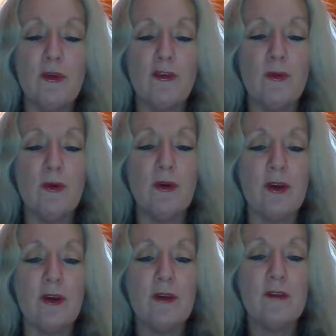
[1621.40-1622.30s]
into
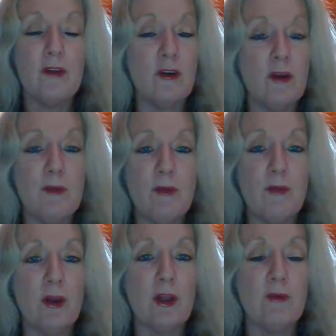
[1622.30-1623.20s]
work. It's a lot of people
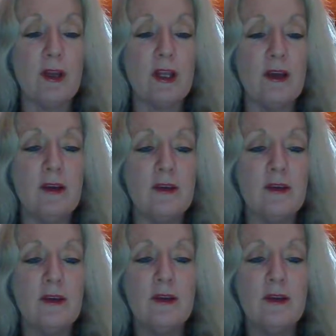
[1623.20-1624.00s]
working really hard.